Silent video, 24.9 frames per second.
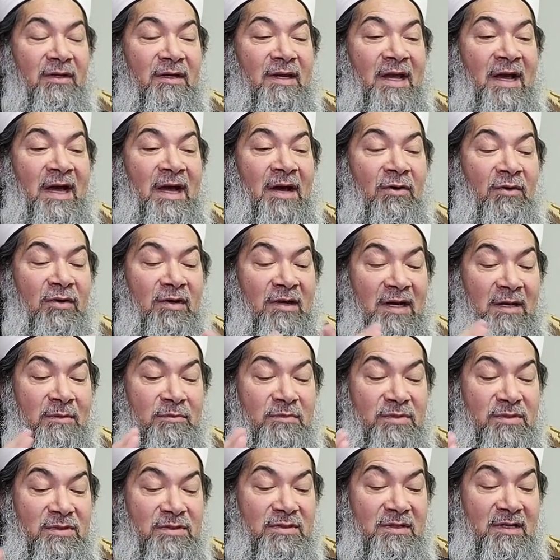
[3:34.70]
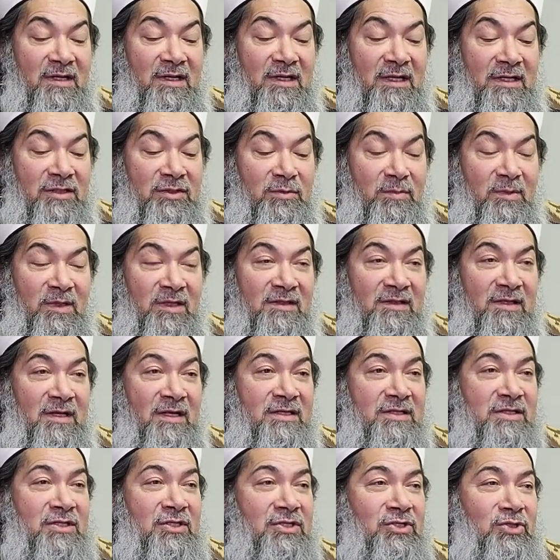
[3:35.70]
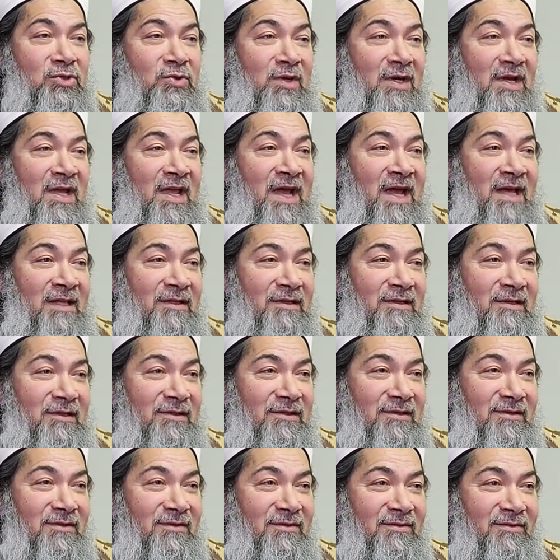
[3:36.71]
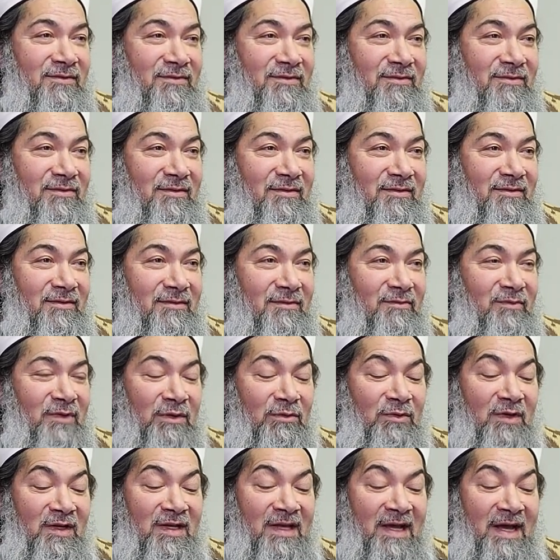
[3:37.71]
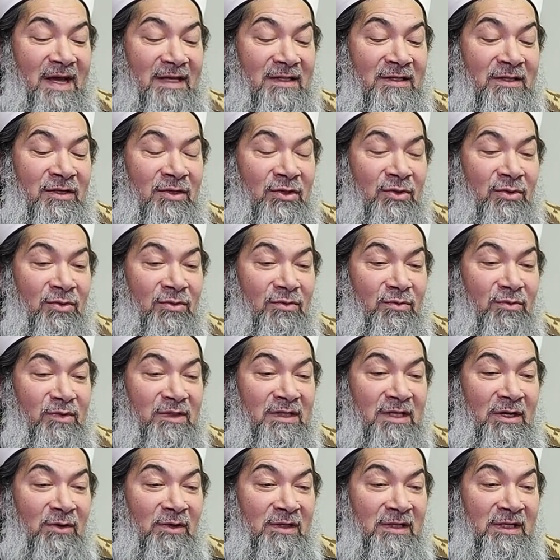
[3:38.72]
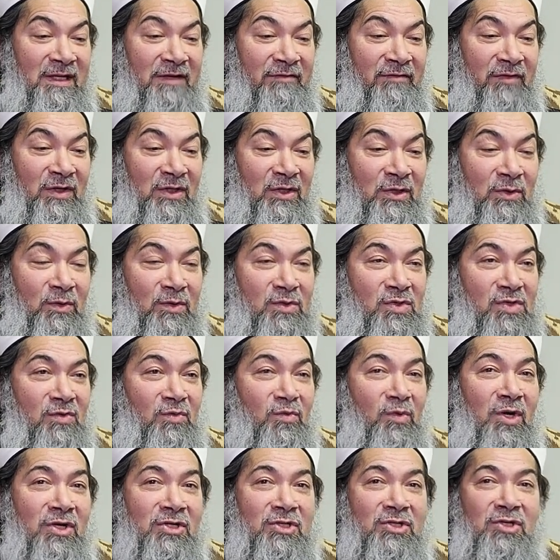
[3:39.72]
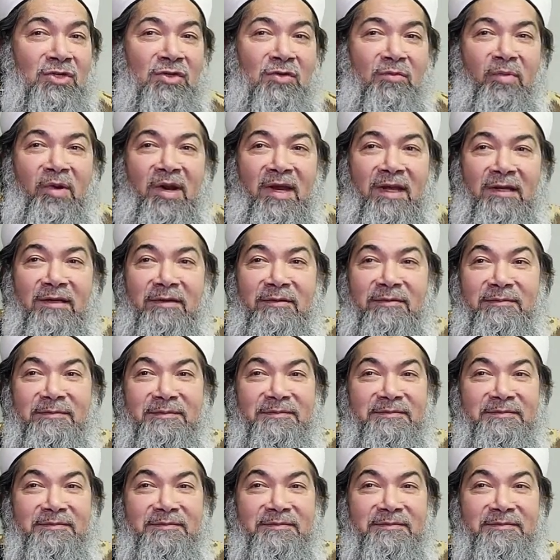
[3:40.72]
Now comes, Allah subhanahu wa ta'ala says, you are gathered. We will gather you without leaving you. So what do you bring?